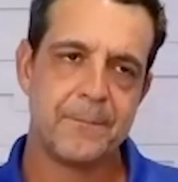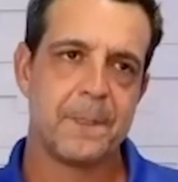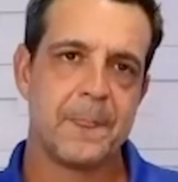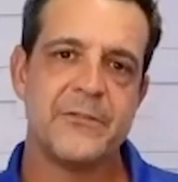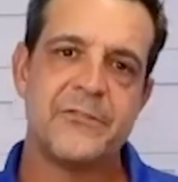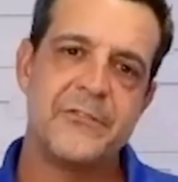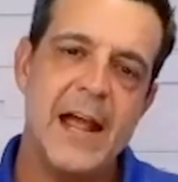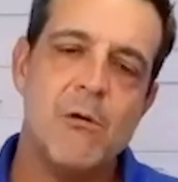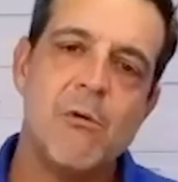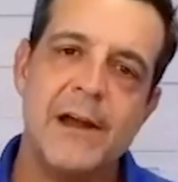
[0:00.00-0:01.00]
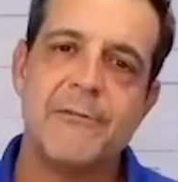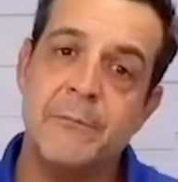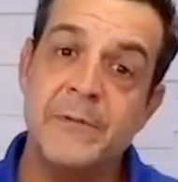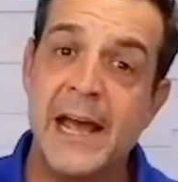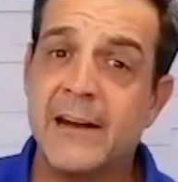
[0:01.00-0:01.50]
stay away
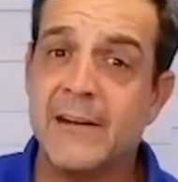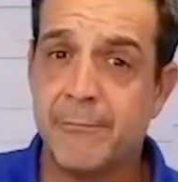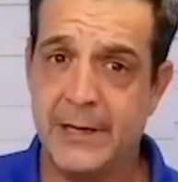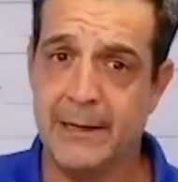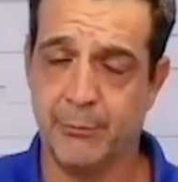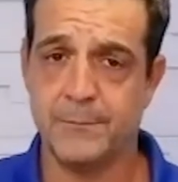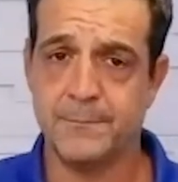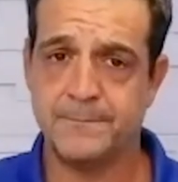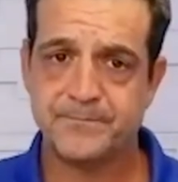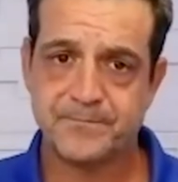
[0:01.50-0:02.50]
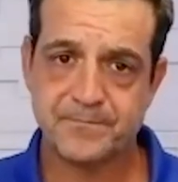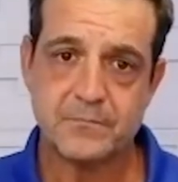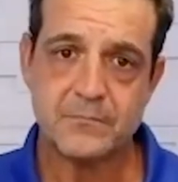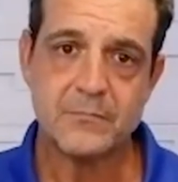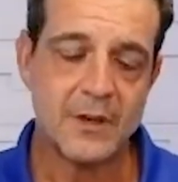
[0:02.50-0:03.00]
from negative people.
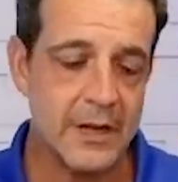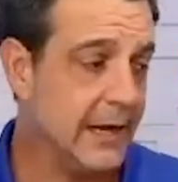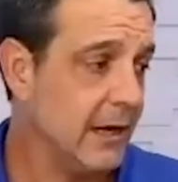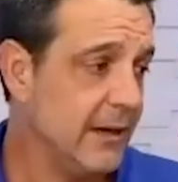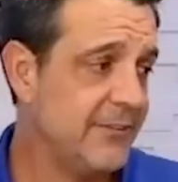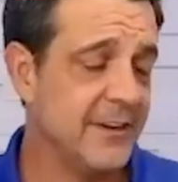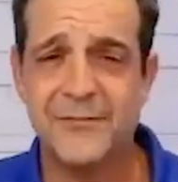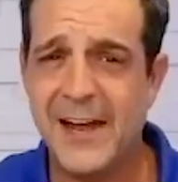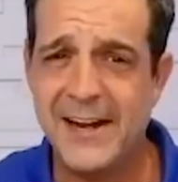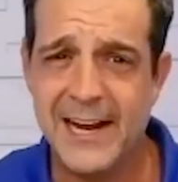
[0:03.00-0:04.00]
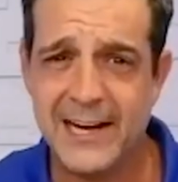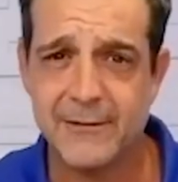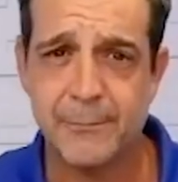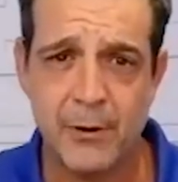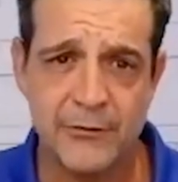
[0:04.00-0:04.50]
And listen, if that
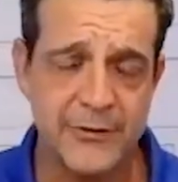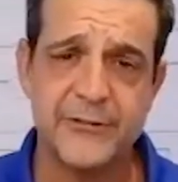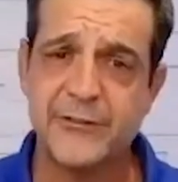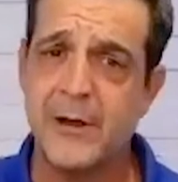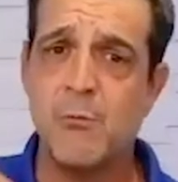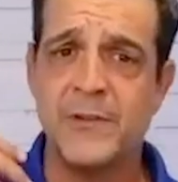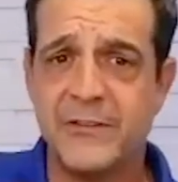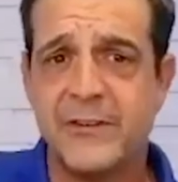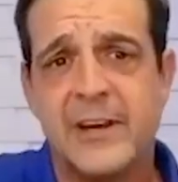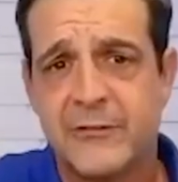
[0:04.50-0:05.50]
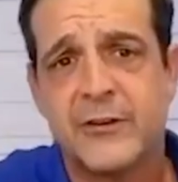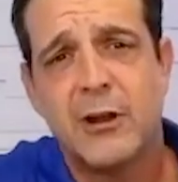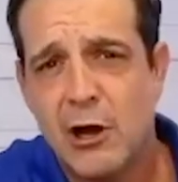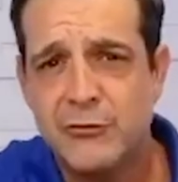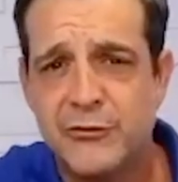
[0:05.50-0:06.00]
negative person is someone that's it's
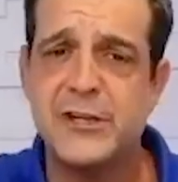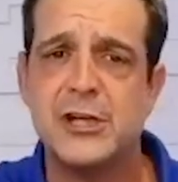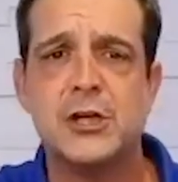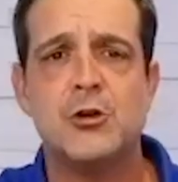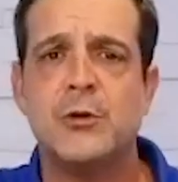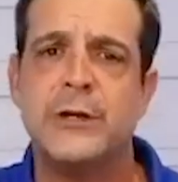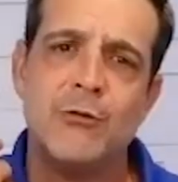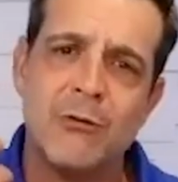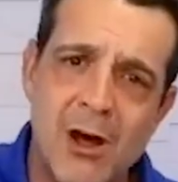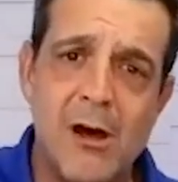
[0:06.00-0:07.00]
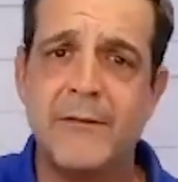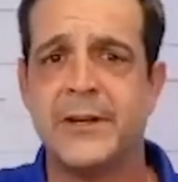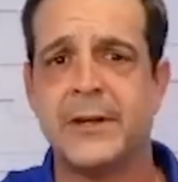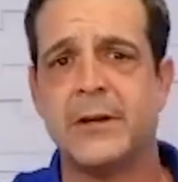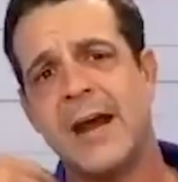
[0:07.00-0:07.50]
close to you and you love
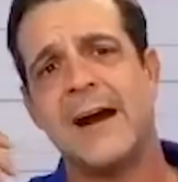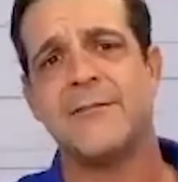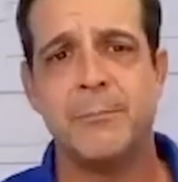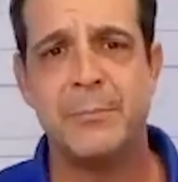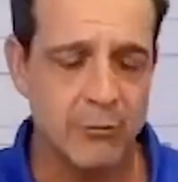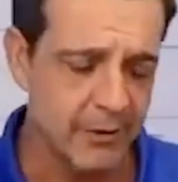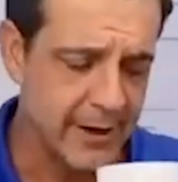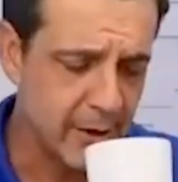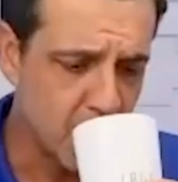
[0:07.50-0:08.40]
and or you have to be around,